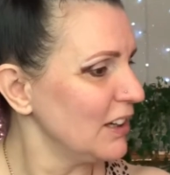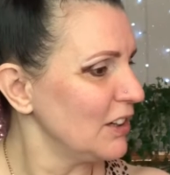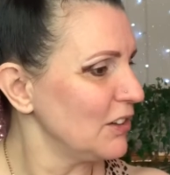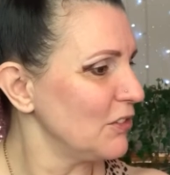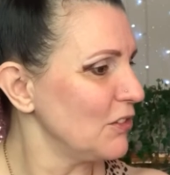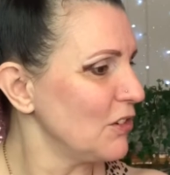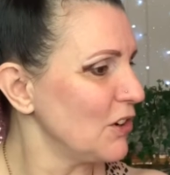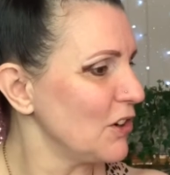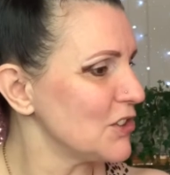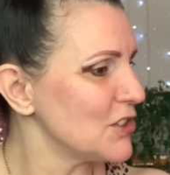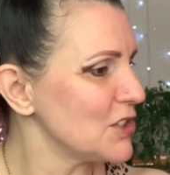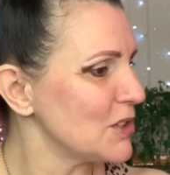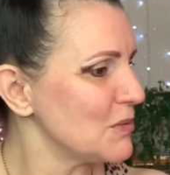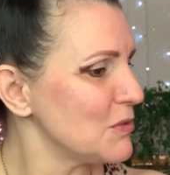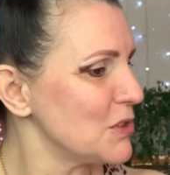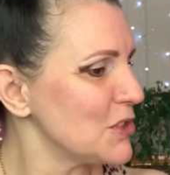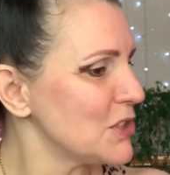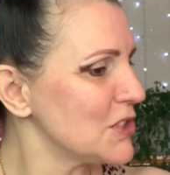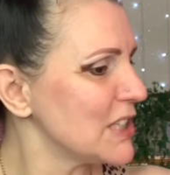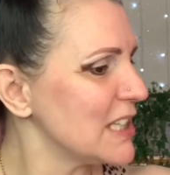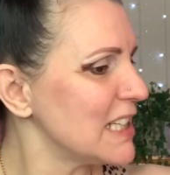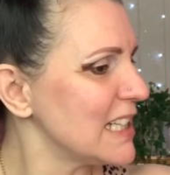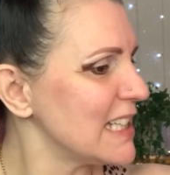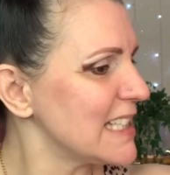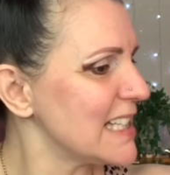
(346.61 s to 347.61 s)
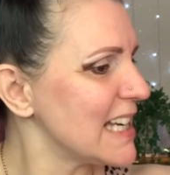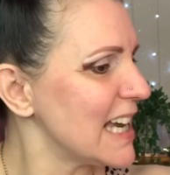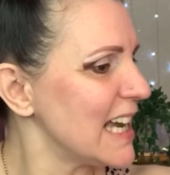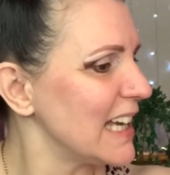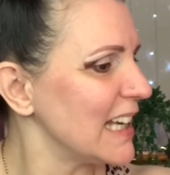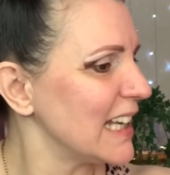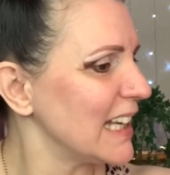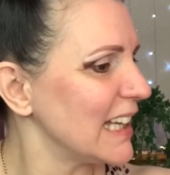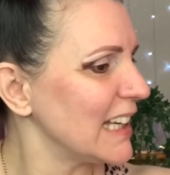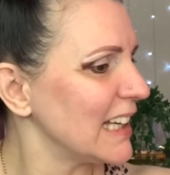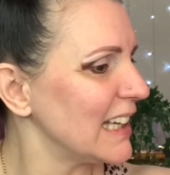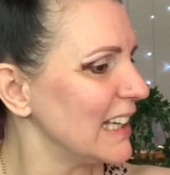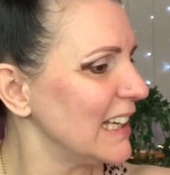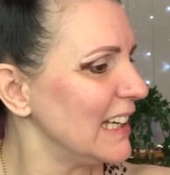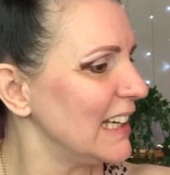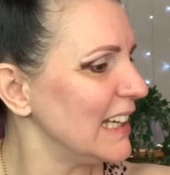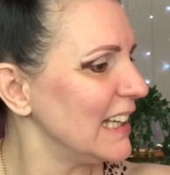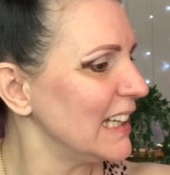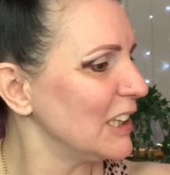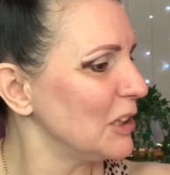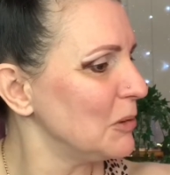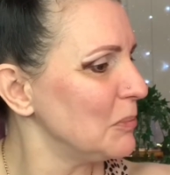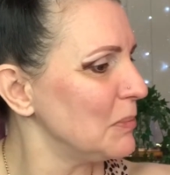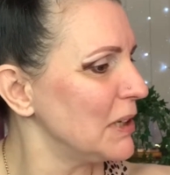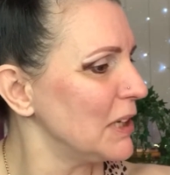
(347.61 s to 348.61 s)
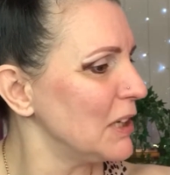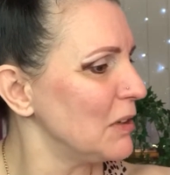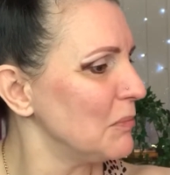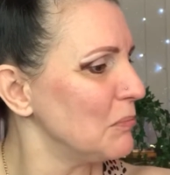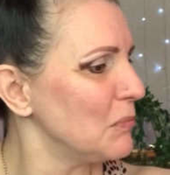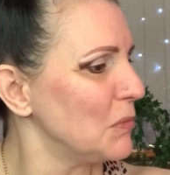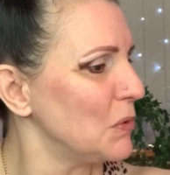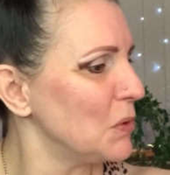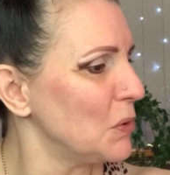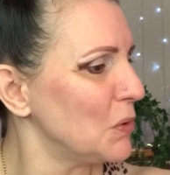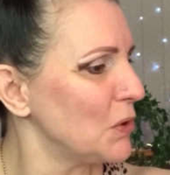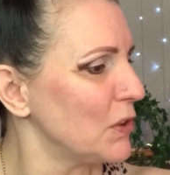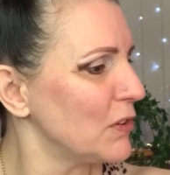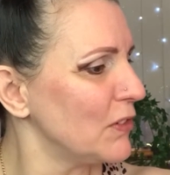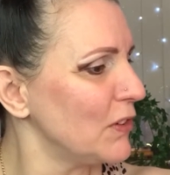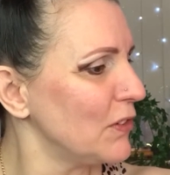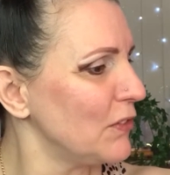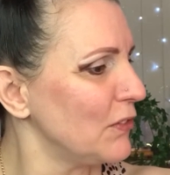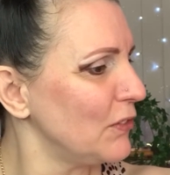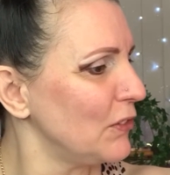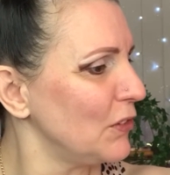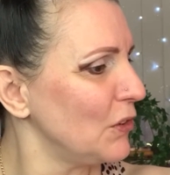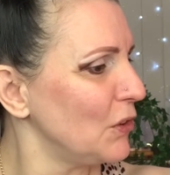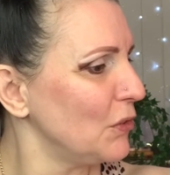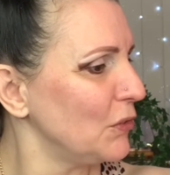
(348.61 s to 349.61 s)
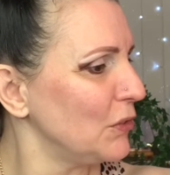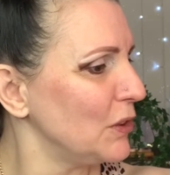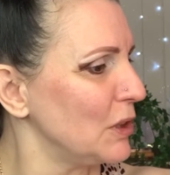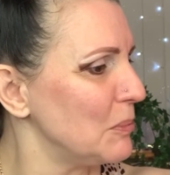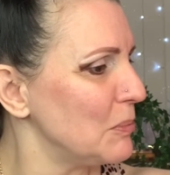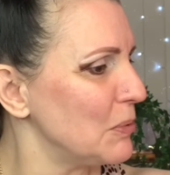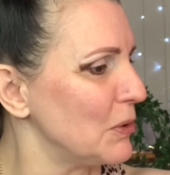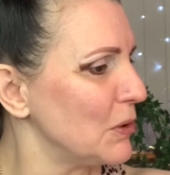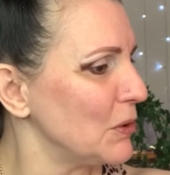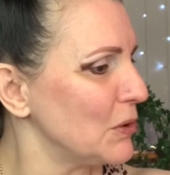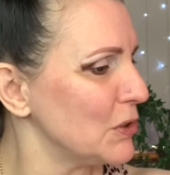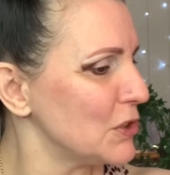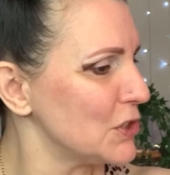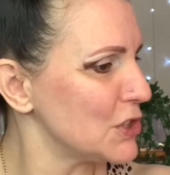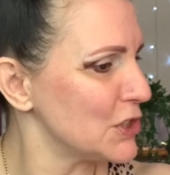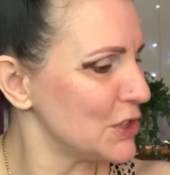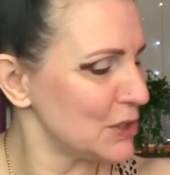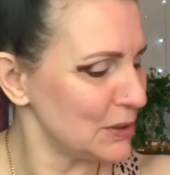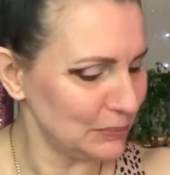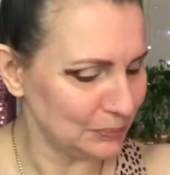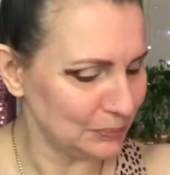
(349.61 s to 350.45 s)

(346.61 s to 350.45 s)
Right, I'm just going to take a little bit more of a fluffy brush